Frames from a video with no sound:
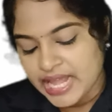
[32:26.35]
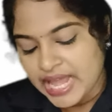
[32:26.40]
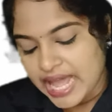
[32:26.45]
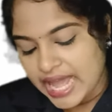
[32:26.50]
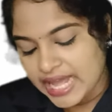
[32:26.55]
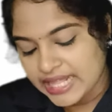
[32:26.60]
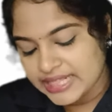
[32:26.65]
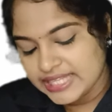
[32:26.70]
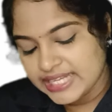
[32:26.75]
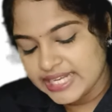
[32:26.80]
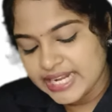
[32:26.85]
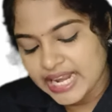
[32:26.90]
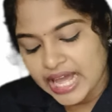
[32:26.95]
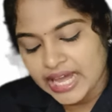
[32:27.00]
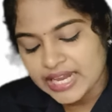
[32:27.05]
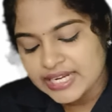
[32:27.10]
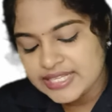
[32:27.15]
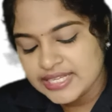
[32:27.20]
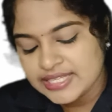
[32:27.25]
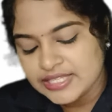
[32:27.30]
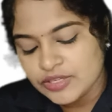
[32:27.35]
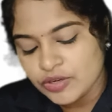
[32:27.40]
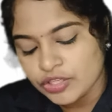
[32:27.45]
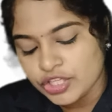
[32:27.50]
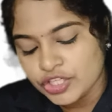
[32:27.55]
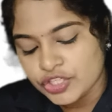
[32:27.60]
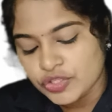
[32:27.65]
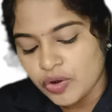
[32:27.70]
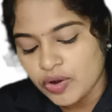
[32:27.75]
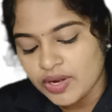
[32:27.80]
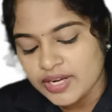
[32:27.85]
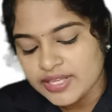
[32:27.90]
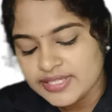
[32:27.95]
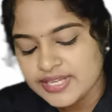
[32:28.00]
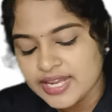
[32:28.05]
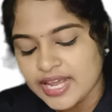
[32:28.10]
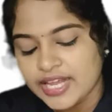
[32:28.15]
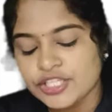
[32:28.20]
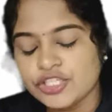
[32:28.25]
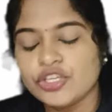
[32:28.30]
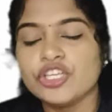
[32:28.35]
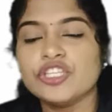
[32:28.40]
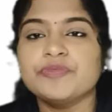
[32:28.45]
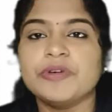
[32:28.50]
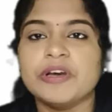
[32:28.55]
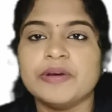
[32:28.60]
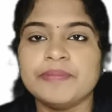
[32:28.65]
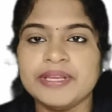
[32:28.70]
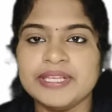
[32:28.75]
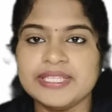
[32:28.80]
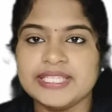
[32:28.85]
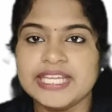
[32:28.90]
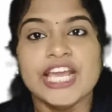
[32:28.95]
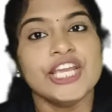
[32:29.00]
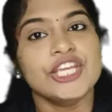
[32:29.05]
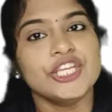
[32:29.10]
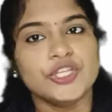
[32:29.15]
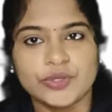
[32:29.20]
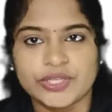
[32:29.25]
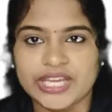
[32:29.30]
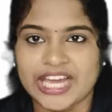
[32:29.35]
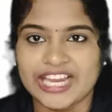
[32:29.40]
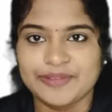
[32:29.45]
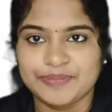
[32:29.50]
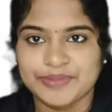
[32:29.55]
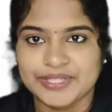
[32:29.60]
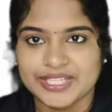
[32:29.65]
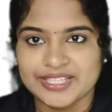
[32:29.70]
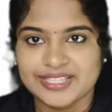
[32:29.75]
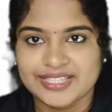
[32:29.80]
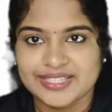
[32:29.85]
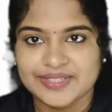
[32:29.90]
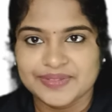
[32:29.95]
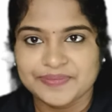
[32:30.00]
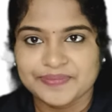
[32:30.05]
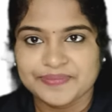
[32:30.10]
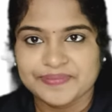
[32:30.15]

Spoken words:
and the largest or the tallest angiosperm is Eucalyptus.